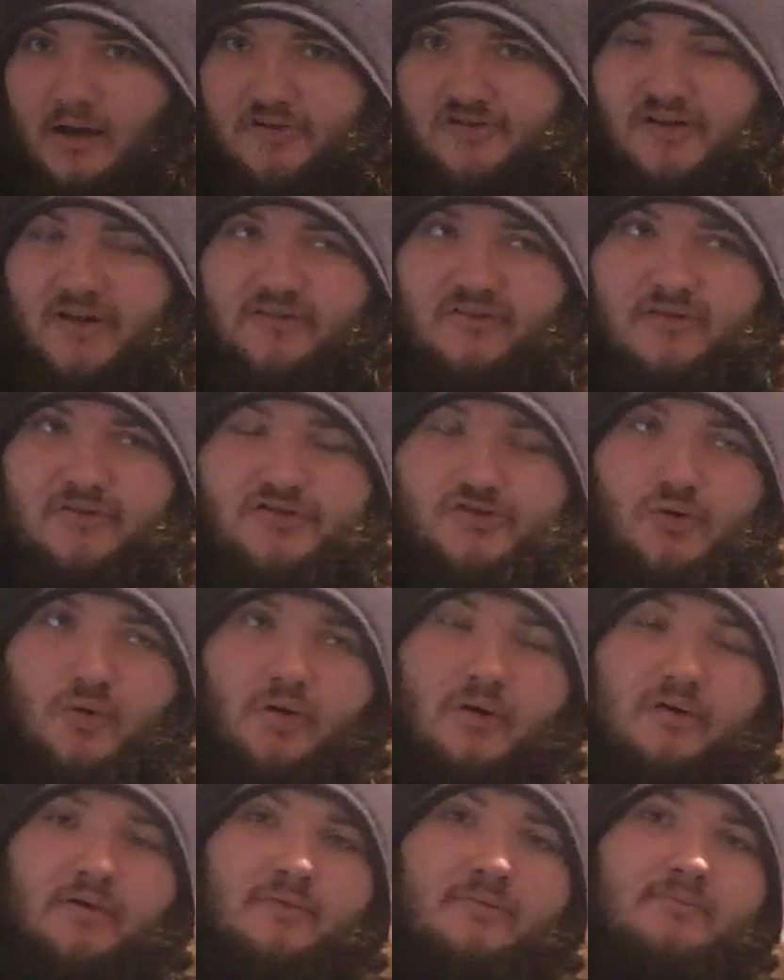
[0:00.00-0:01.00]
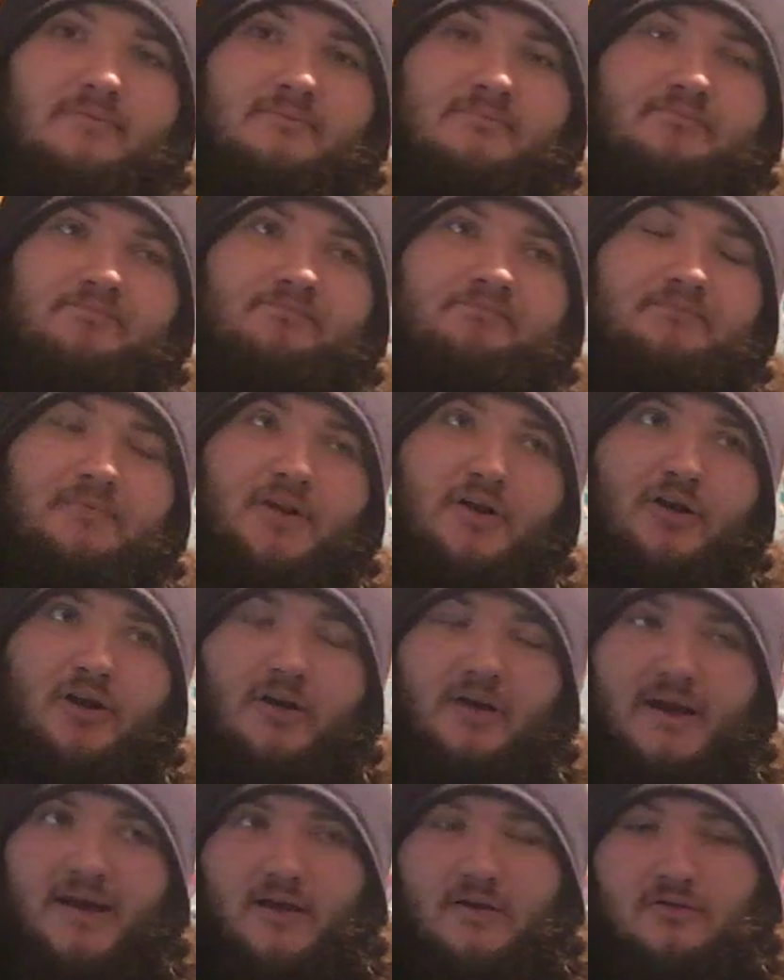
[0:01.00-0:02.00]
Jason Jordan,
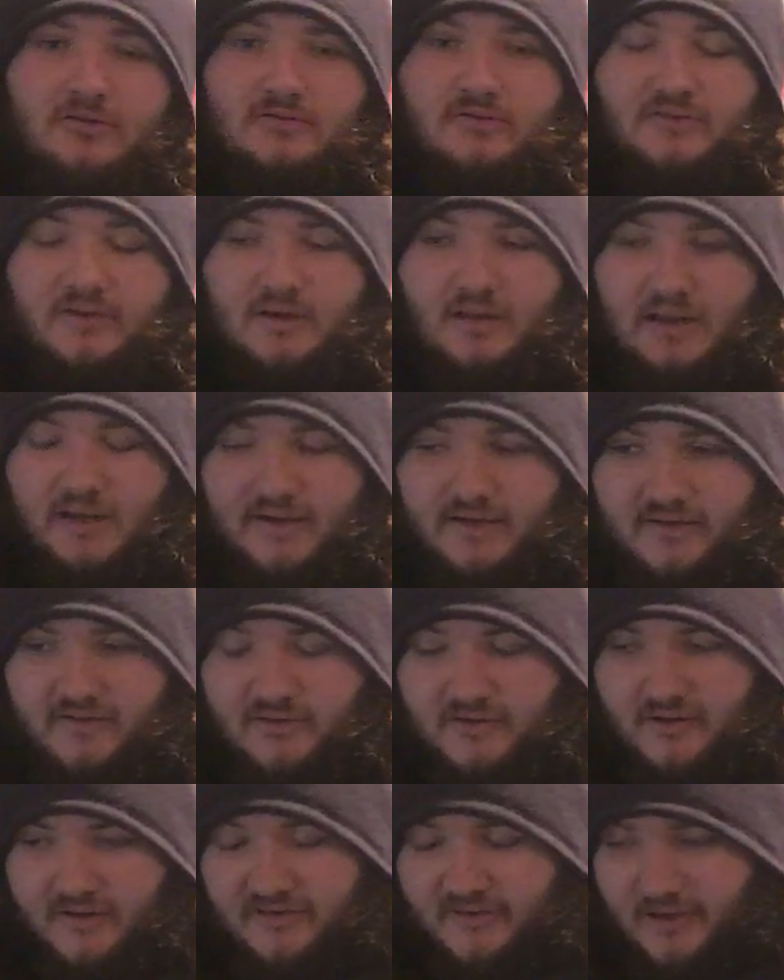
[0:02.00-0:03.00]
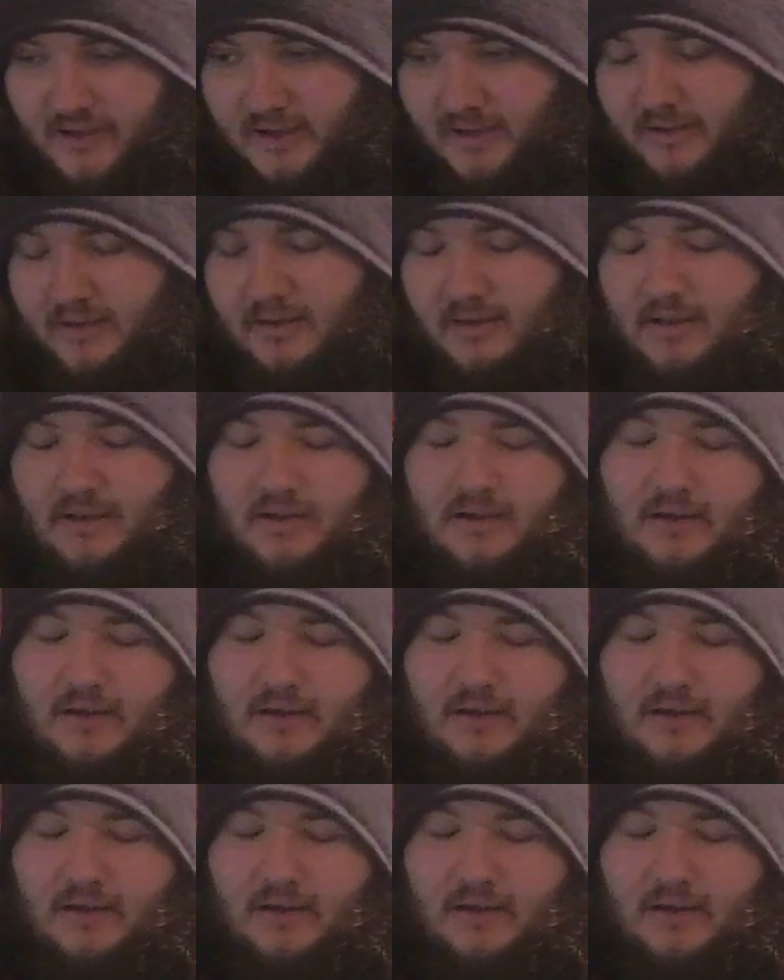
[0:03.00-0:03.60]
Kurt Angle's alleged son.